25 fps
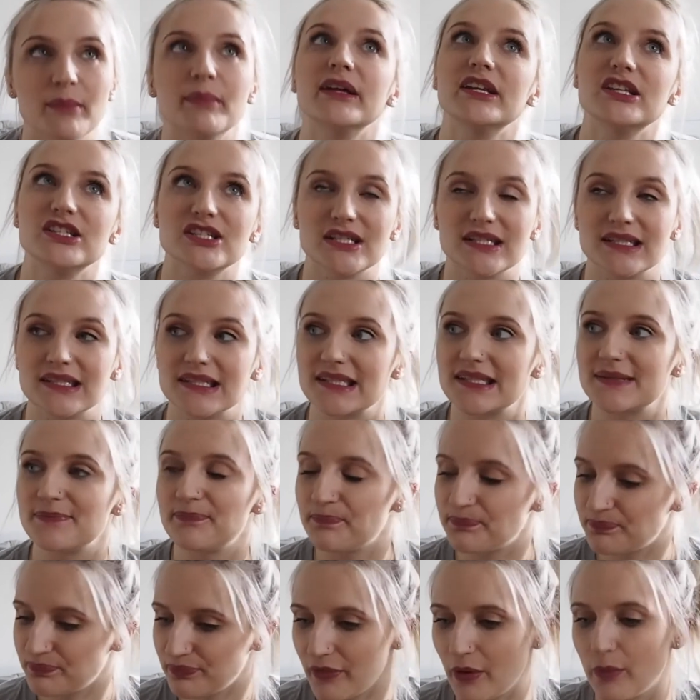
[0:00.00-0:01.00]
abundance
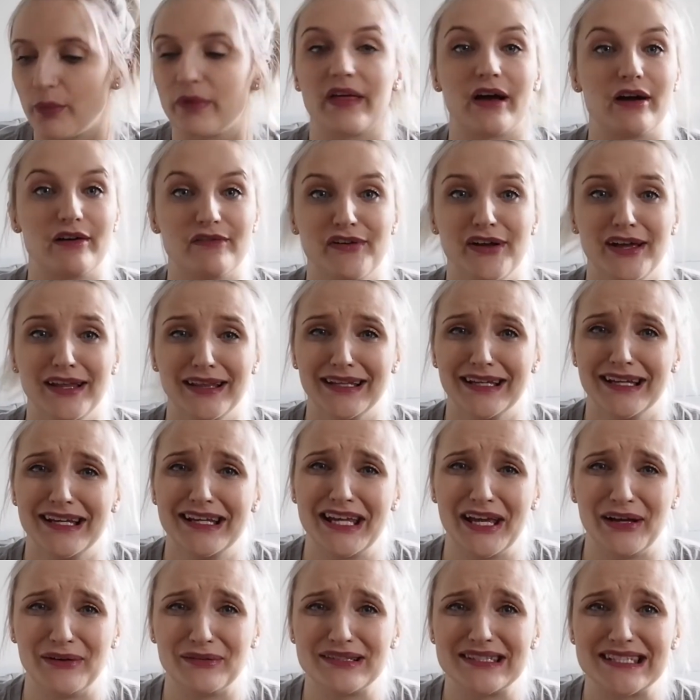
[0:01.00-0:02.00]
without
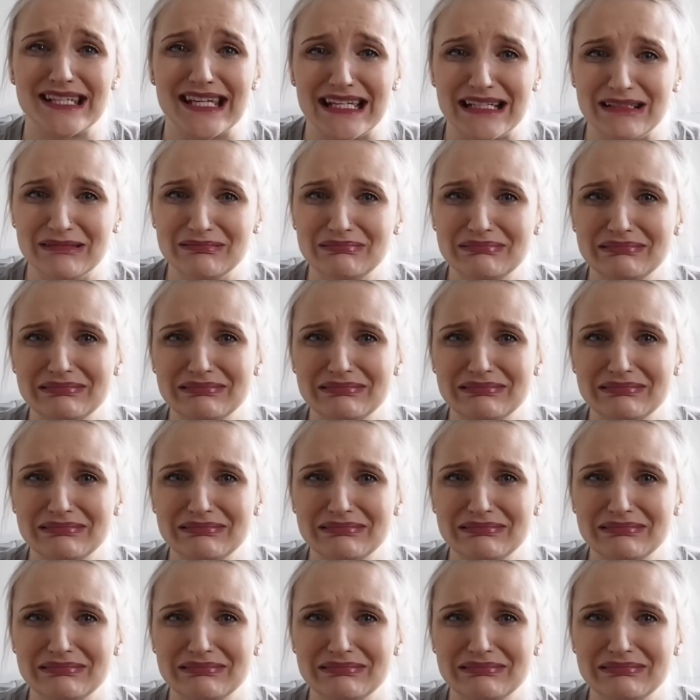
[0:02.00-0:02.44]
feeling guilty.